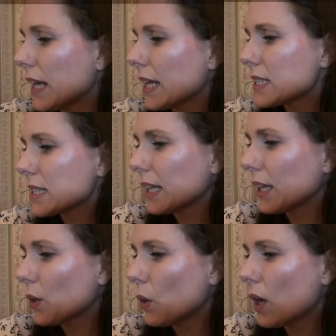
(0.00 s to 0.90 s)
next thing
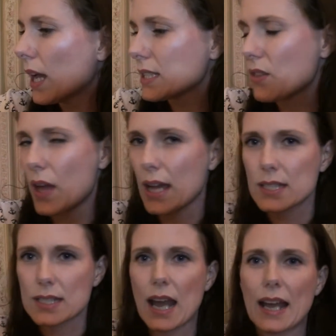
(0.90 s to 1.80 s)
I got is
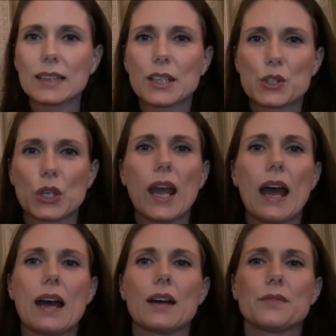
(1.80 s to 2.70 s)
this. I literally
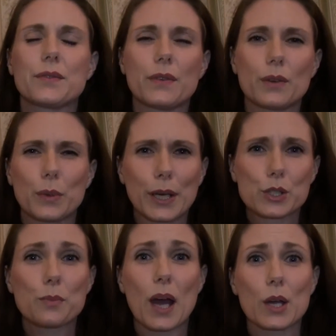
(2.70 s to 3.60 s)
have, when I
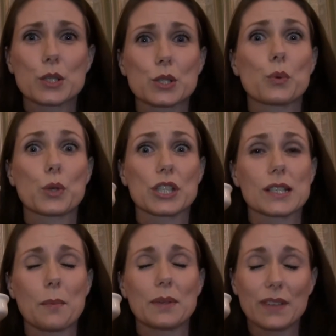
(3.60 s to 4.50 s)
do my house tour, which is
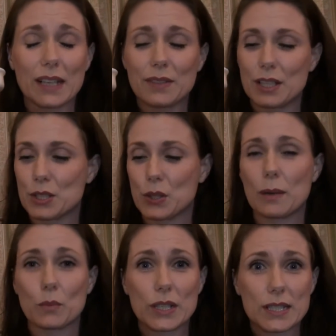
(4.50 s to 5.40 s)
coming very, very soon,
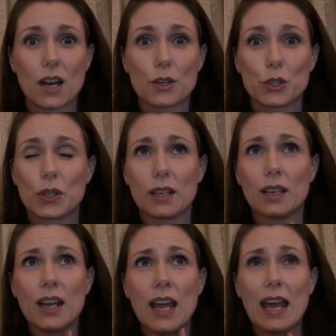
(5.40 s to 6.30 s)
I'm going to start doing it.
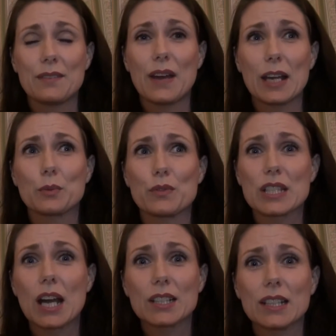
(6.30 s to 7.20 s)
In fact, we've
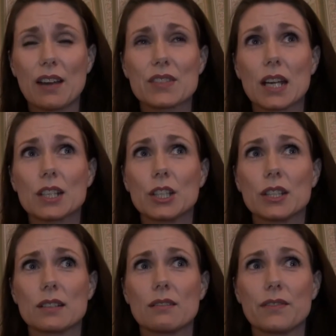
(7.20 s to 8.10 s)
started, I've started
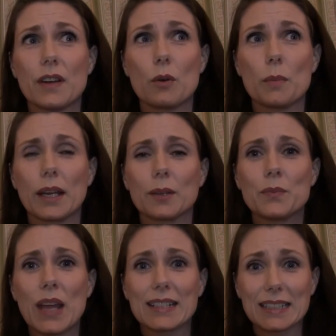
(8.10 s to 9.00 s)
filming.
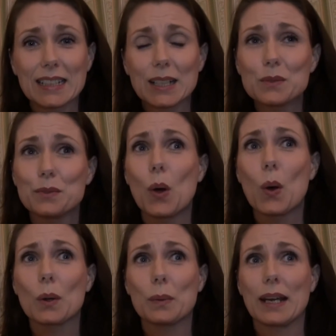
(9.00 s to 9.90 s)
I did a little
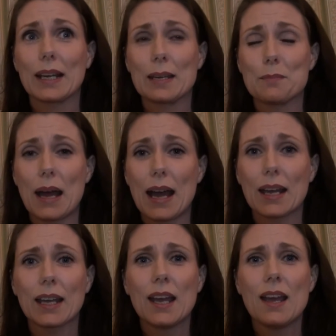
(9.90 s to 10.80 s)
vlog when I came back